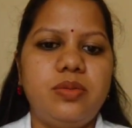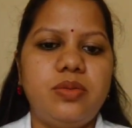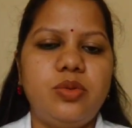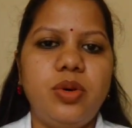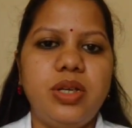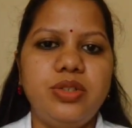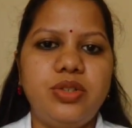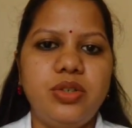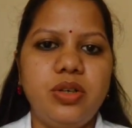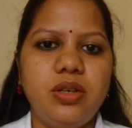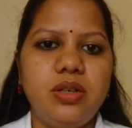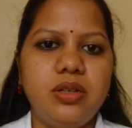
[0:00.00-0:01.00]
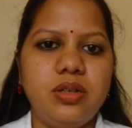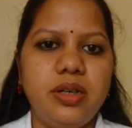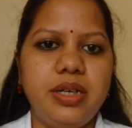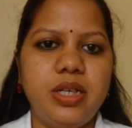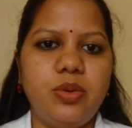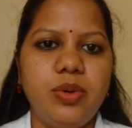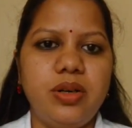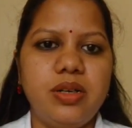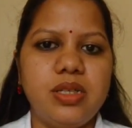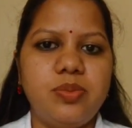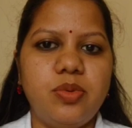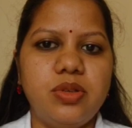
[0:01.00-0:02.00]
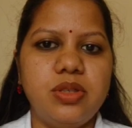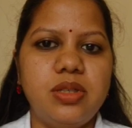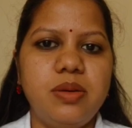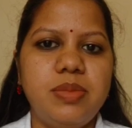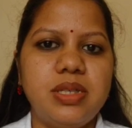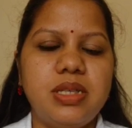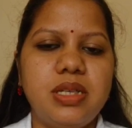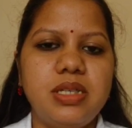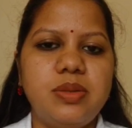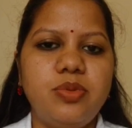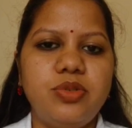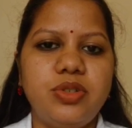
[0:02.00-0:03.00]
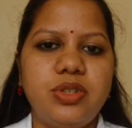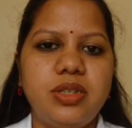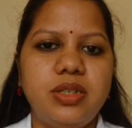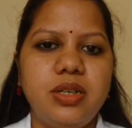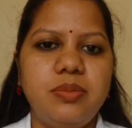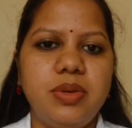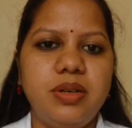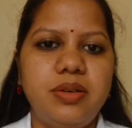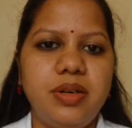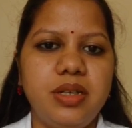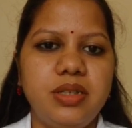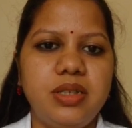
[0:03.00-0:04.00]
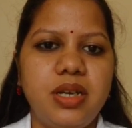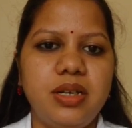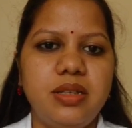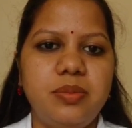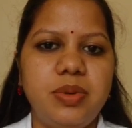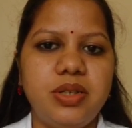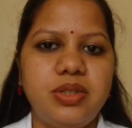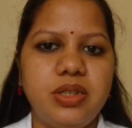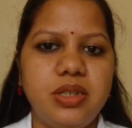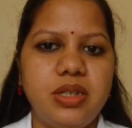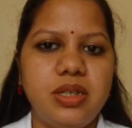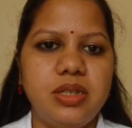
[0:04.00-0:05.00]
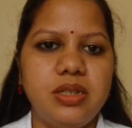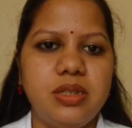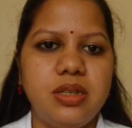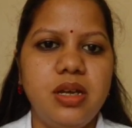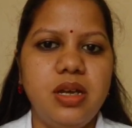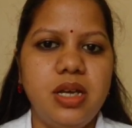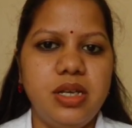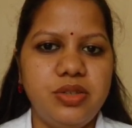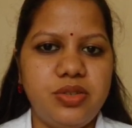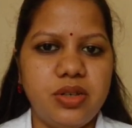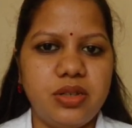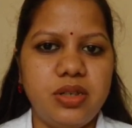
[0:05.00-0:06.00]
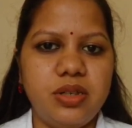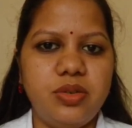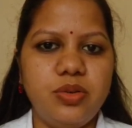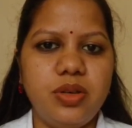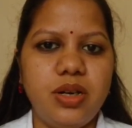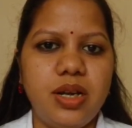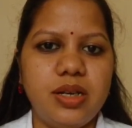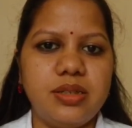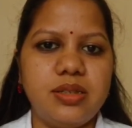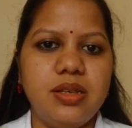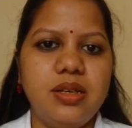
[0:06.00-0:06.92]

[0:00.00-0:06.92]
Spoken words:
To ensure adequate response, the muscle is positioned in mid-range and the patient is instructed to relax.